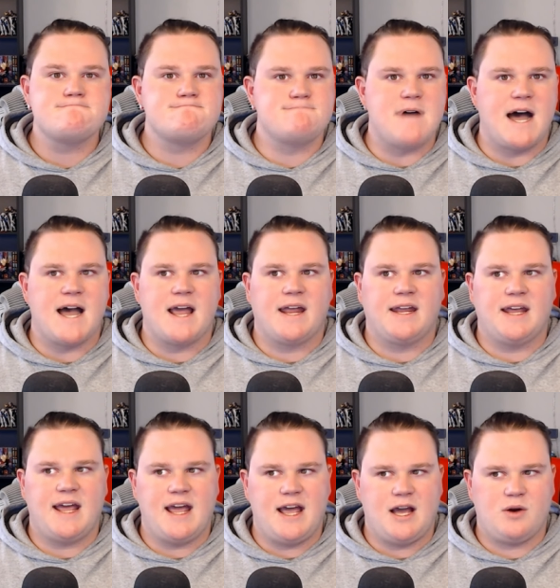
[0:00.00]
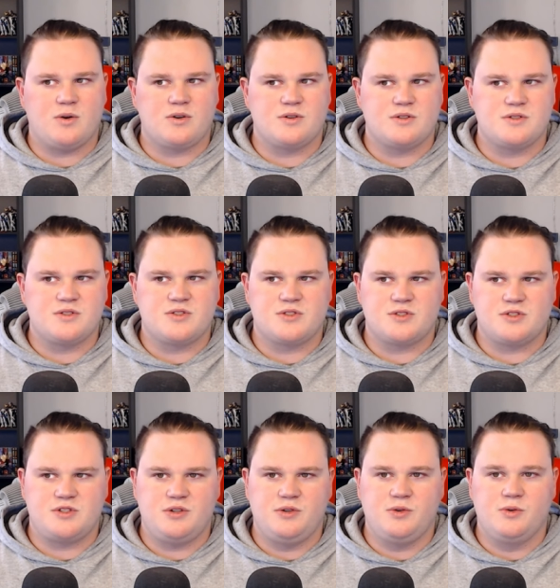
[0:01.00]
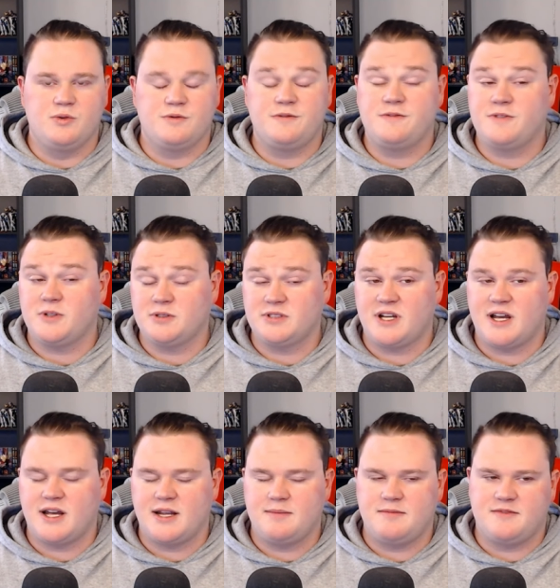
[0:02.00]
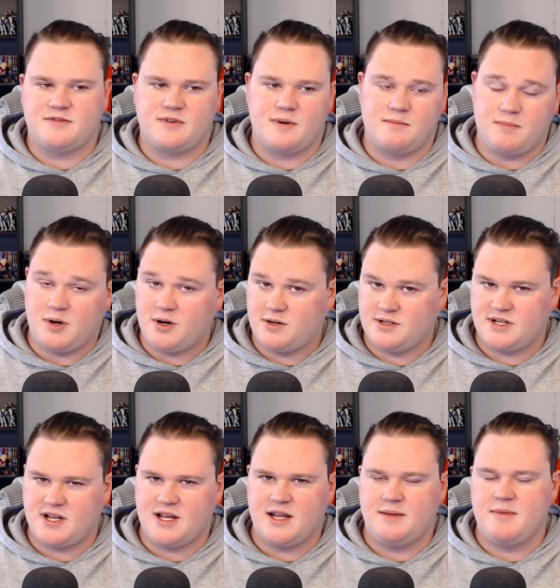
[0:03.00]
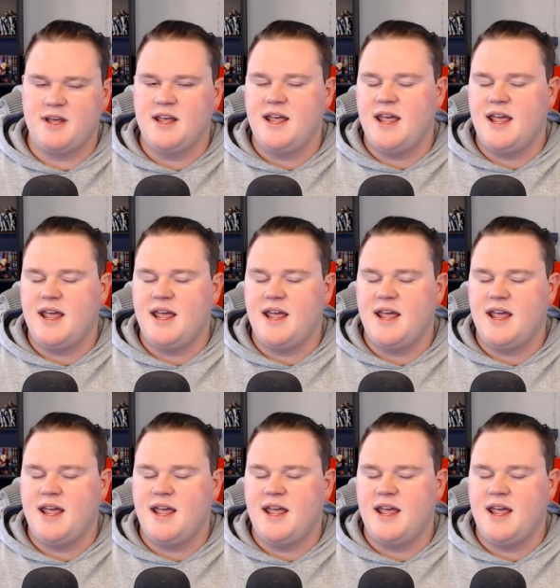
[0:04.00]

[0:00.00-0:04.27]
my hours to full-time from part-time,